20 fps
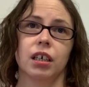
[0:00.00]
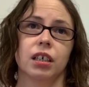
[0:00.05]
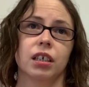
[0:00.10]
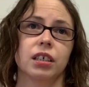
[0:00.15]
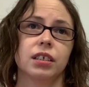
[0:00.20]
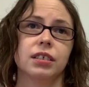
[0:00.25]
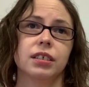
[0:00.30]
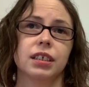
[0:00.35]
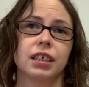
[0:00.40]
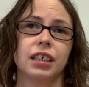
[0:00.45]

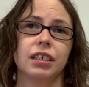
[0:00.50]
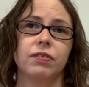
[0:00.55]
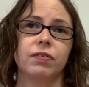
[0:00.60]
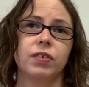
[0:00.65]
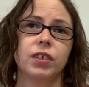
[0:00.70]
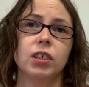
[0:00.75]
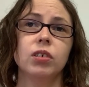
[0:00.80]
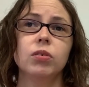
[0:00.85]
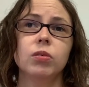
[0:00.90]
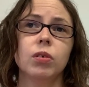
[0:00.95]
because if
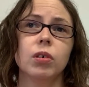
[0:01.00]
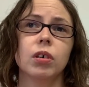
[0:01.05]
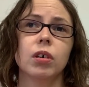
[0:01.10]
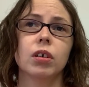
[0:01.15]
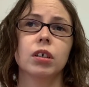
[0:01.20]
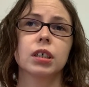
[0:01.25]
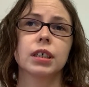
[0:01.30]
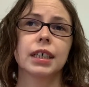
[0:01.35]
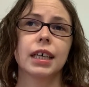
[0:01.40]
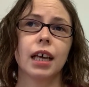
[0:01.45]
you
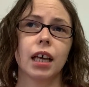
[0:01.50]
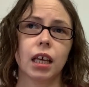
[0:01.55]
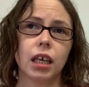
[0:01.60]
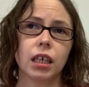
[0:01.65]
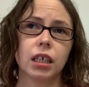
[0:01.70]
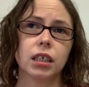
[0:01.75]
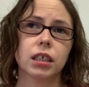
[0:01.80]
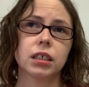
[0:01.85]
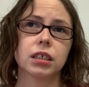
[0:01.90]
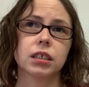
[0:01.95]

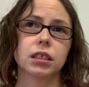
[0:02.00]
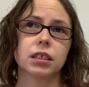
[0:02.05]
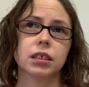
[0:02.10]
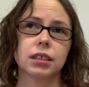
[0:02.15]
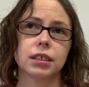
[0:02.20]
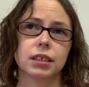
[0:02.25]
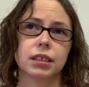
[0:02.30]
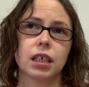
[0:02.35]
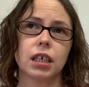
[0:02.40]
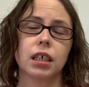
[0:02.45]
can't
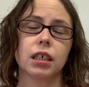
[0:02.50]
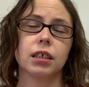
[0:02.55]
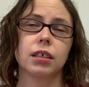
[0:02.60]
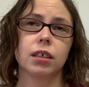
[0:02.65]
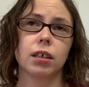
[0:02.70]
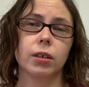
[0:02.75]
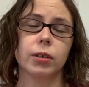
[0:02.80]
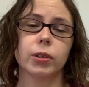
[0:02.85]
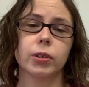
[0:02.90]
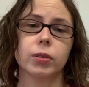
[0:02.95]
say
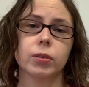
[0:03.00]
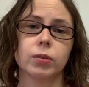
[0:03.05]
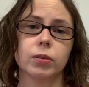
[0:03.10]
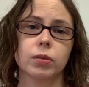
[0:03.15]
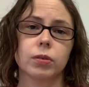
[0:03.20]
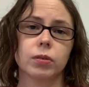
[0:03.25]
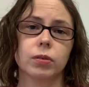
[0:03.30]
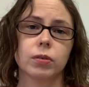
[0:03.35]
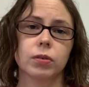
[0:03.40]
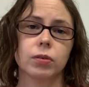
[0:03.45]
no
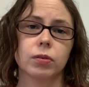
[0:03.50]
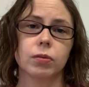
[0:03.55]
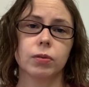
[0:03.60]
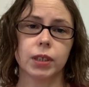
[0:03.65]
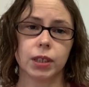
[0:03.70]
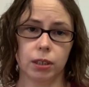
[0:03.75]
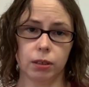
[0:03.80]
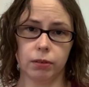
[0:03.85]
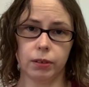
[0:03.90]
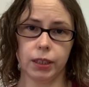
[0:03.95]

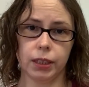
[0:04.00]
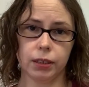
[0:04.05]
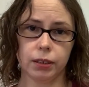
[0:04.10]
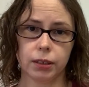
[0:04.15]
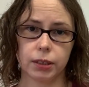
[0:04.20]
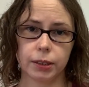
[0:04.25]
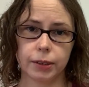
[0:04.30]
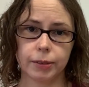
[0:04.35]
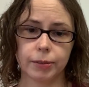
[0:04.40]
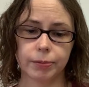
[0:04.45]
when you
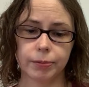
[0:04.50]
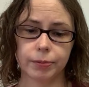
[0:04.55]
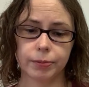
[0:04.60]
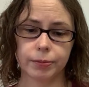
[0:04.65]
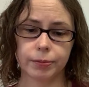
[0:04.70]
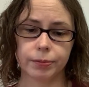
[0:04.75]
need to,